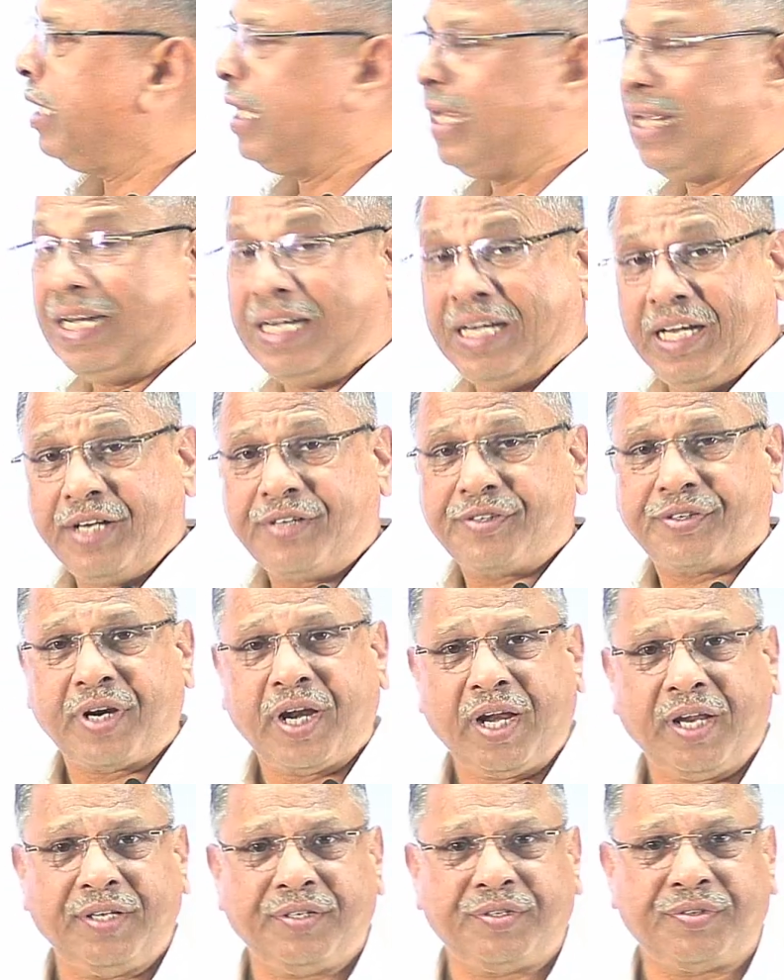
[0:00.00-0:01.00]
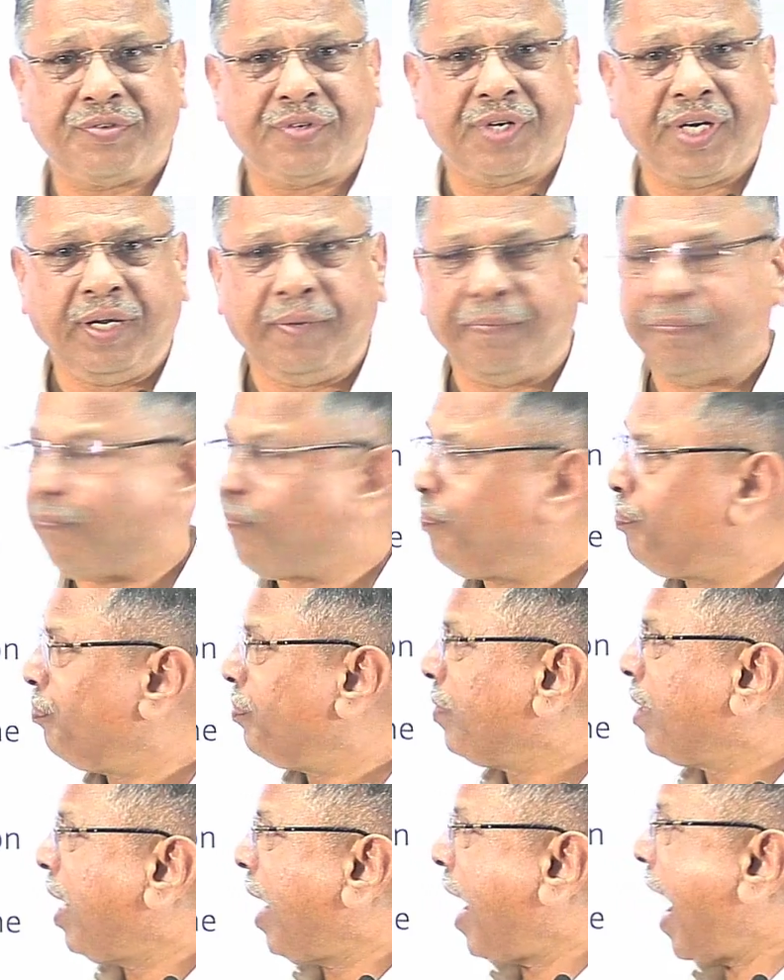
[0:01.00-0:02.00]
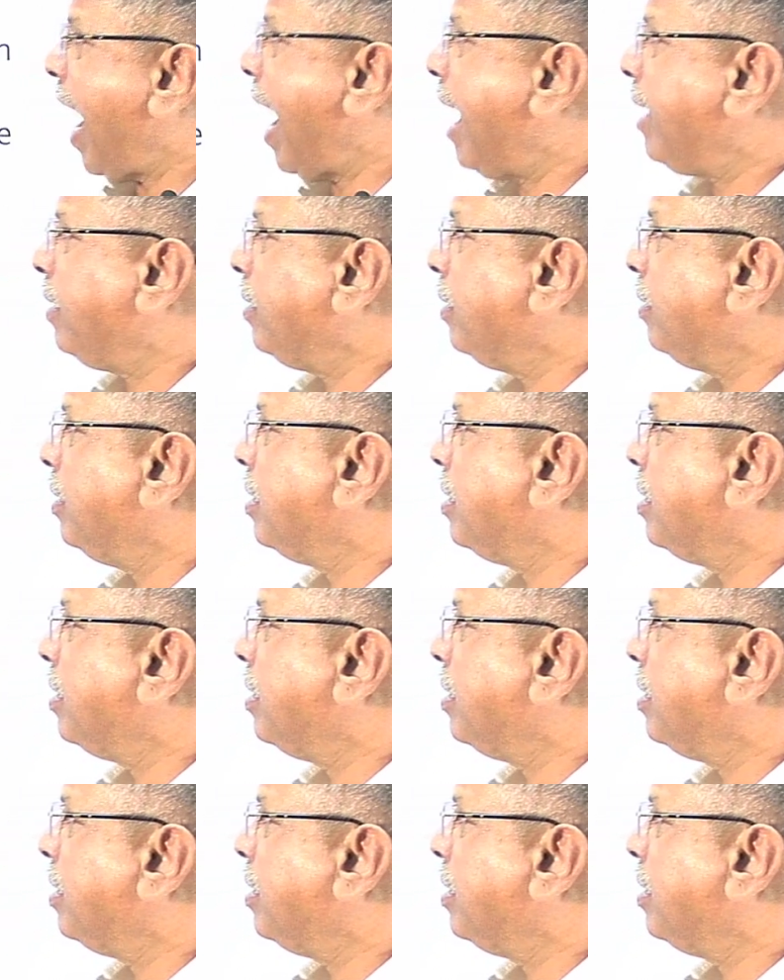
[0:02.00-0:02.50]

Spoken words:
literary history, and the